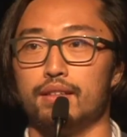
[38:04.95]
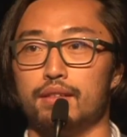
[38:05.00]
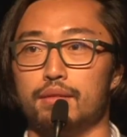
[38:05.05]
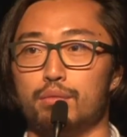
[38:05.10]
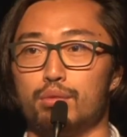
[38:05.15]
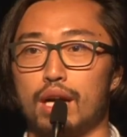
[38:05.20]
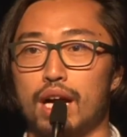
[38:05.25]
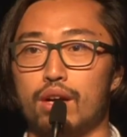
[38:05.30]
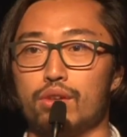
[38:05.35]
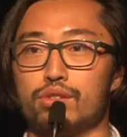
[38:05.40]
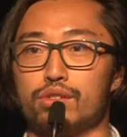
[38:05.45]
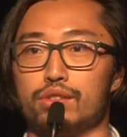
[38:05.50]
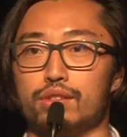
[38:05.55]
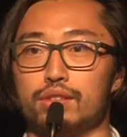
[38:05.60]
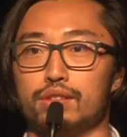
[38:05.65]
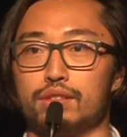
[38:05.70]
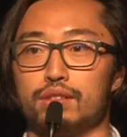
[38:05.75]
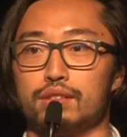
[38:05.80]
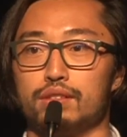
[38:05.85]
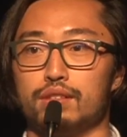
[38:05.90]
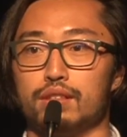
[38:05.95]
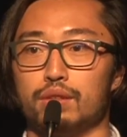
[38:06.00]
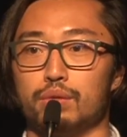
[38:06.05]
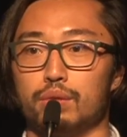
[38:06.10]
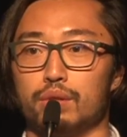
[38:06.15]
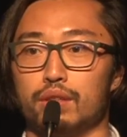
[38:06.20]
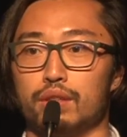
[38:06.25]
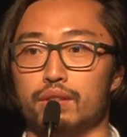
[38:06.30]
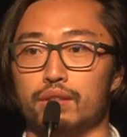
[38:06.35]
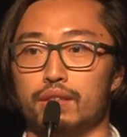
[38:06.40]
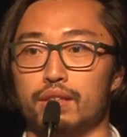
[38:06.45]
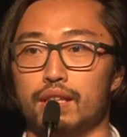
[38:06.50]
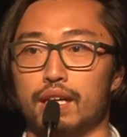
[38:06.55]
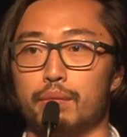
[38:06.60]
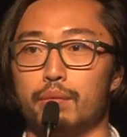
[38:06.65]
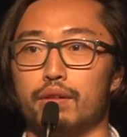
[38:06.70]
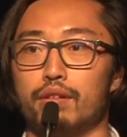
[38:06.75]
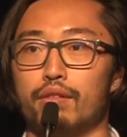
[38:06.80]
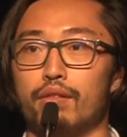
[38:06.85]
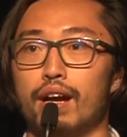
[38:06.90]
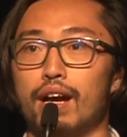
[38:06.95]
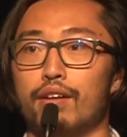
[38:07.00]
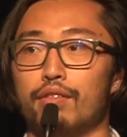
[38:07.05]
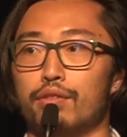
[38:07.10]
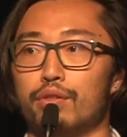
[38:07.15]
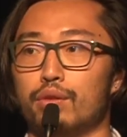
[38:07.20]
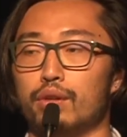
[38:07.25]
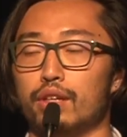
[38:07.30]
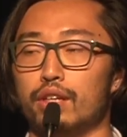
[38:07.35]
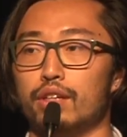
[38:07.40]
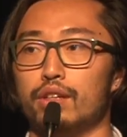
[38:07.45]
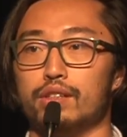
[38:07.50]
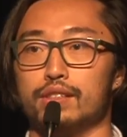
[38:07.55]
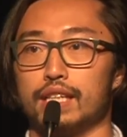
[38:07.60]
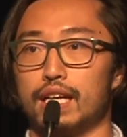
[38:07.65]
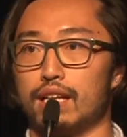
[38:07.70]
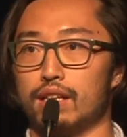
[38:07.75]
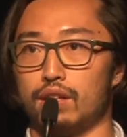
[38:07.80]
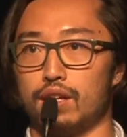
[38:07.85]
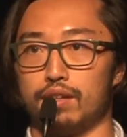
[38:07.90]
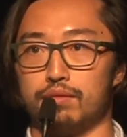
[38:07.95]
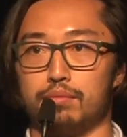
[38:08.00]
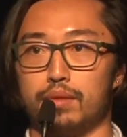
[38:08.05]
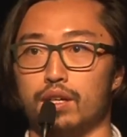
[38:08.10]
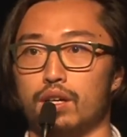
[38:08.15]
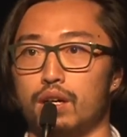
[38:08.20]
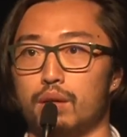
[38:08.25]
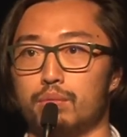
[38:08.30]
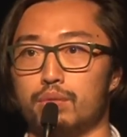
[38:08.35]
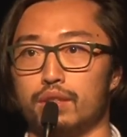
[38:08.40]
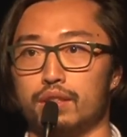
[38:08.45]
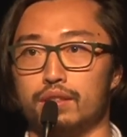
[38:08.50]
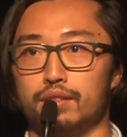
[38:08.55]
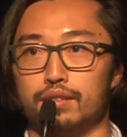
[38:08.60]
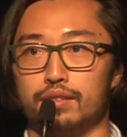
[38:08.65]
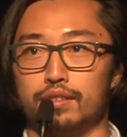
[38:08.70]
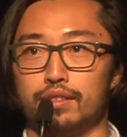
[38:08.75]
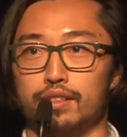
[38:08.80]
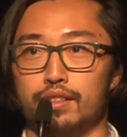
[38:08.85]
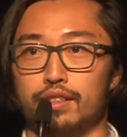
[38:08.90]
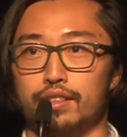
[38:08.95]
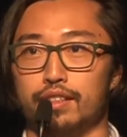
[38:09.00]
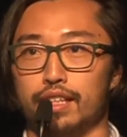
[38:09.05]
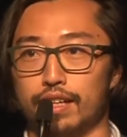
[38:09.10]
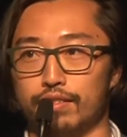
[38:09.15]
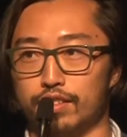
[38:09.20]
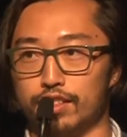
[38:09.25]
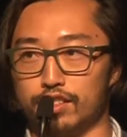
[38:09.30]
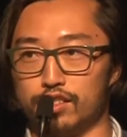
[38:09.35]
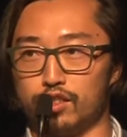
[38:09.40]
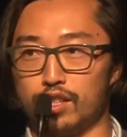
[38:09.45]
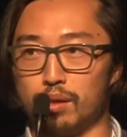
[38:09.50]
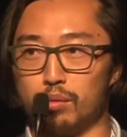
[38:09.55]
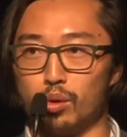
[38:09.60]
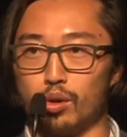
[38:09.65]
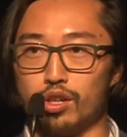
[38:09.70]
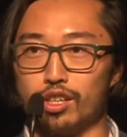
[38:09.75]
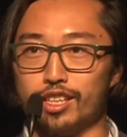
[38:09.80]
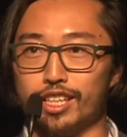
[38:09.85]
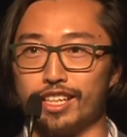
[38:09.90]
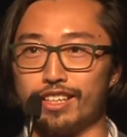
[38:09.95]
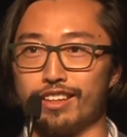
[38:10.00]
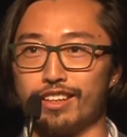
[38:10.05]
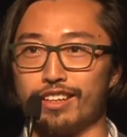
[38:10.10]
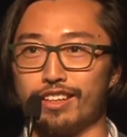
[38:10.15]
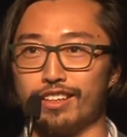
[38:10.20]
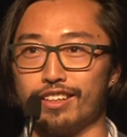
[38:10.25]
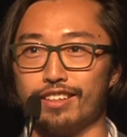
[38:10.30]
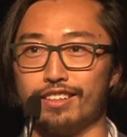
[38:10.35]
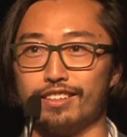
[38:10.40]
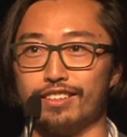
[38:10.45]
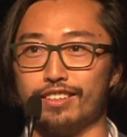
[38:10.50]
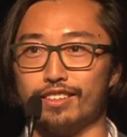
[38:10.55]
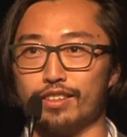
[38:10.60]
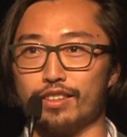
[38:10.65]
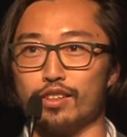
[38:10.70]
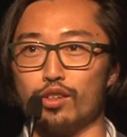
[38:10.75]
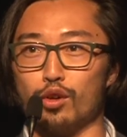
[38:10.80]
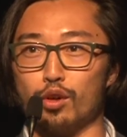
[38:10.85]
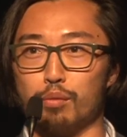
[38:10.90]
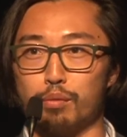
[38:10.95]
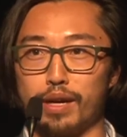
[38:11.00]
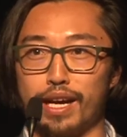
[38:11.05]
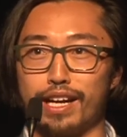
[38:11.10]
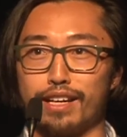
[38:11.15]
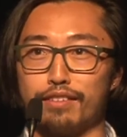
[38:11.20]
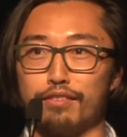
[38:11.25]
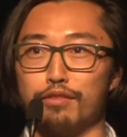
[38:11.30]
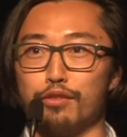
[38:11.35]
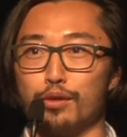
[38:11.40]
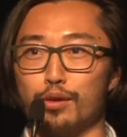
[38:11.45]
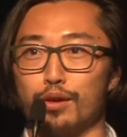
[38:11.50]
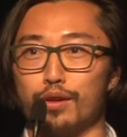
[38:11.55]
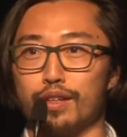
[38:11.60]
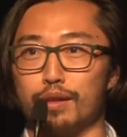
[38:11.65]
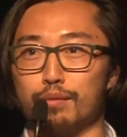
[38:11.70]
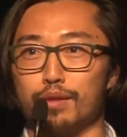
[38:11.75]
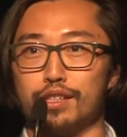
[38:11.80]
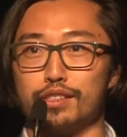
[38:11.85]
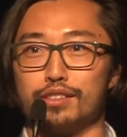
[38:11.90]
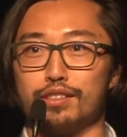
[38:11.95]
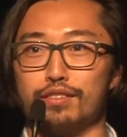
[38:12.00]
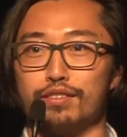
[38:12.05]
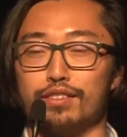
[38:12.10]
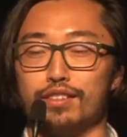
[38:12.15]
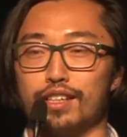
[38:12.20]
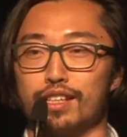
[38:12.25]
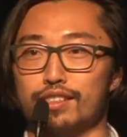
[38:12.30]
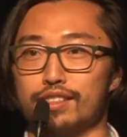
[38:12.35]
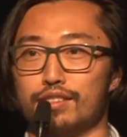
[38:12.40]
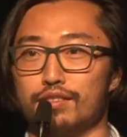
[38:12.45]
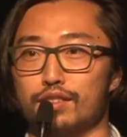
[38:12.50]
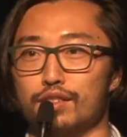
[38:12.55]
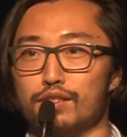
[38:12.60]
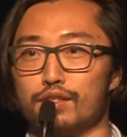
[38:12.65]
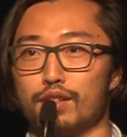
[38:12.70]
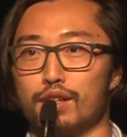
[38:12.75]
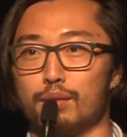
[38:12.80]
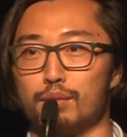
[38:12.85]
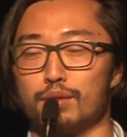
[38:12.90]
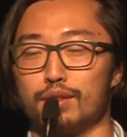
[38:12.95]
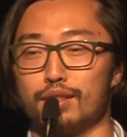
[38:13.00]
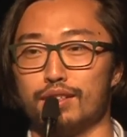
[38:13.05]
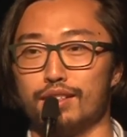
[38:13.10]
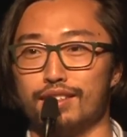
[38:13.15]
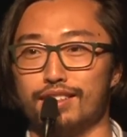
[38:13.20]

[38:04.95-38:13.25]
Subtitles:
browsers in the world, have been around for years. I love my Opera. They have this double click thing, going back and forth. I'm not sure if you guys ever use Opera.